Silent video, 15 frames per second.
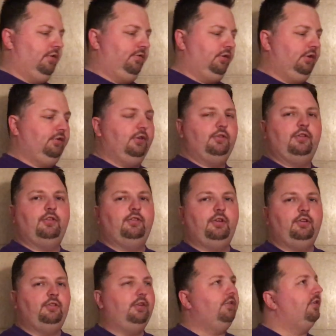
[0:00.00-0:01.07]
If this is as
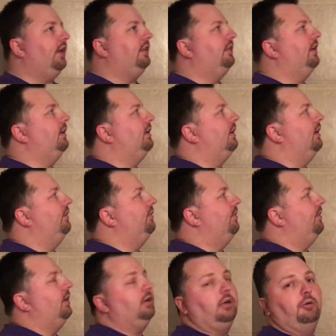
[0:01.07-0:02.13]
easy as I think it is,
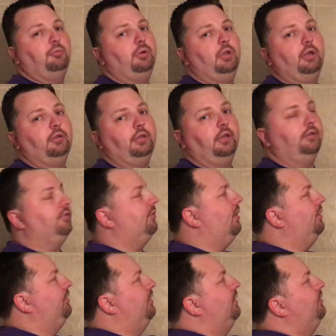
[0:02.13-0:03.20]
I'm not going to pull out the
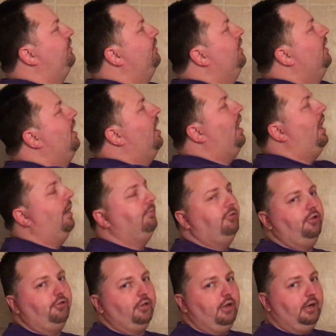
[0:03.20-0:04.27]
instructions. I'm
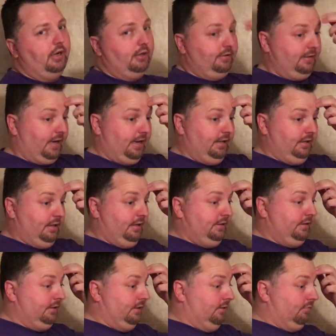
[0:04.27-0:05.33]
just going to tighten
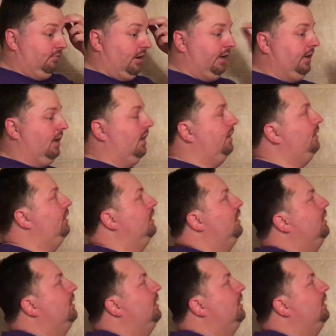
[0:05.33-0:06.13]
this right on.